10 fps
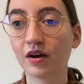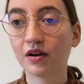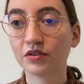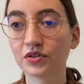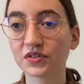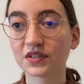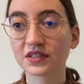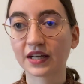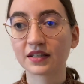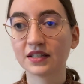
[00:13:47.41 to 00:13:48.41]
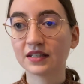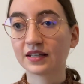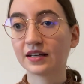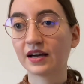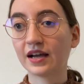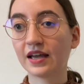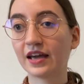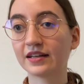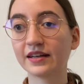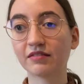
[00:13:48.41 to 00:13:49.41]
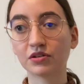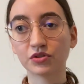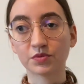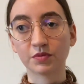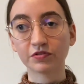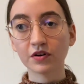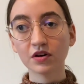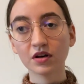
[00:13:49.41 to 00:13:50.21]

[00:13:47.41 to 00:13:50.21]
used a technique that I had never used before.